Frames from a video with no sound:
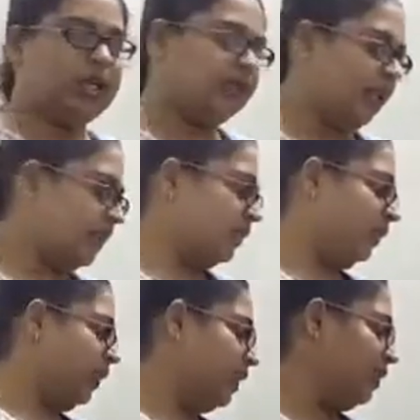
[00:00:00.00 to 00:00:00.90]
Next
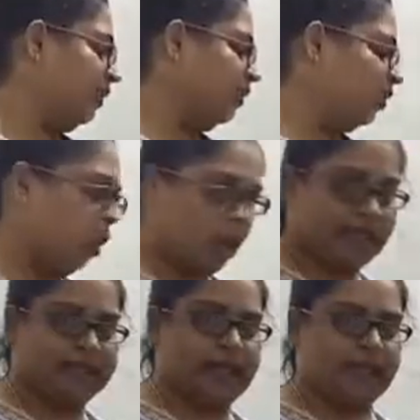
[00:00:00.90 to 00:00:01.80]
one is
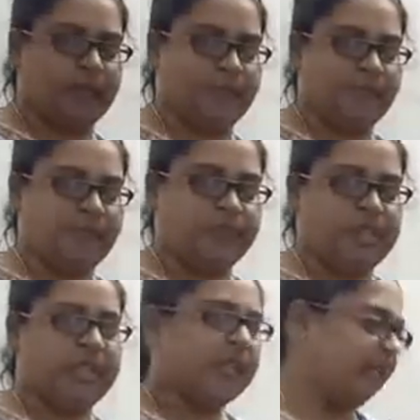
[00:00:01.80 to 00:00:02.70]
parenchyma.
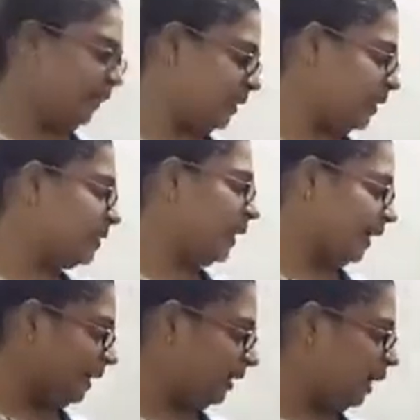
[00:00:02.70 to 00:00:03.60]
It is the
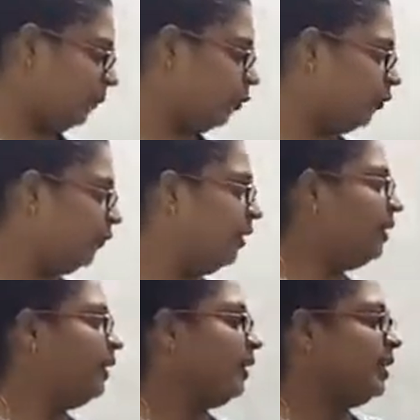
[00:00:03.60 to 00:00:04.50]
second type of a
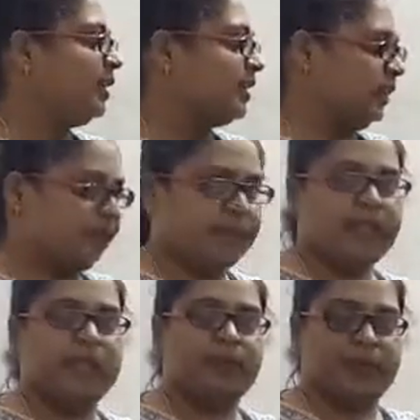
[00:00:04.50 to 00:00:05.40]
simple
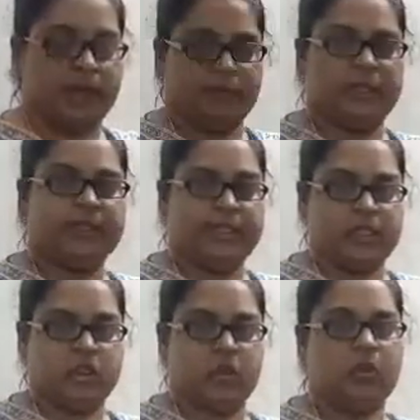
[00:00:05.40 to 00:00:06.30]
permanent
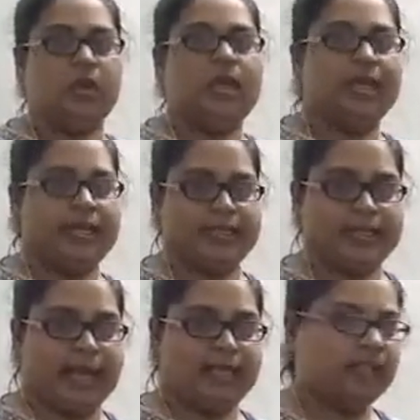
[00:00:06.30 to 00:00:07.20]
tissue. In
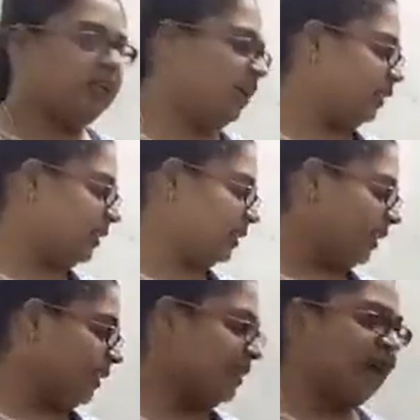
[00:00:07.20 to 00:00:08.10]
that, the
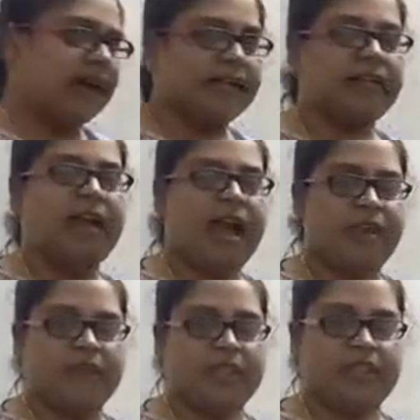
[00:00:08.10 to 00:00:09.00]
cells are
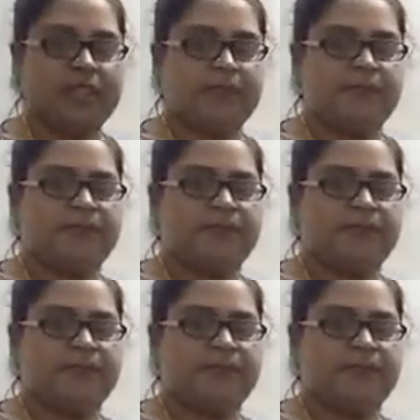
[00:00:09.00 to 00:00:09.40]
having a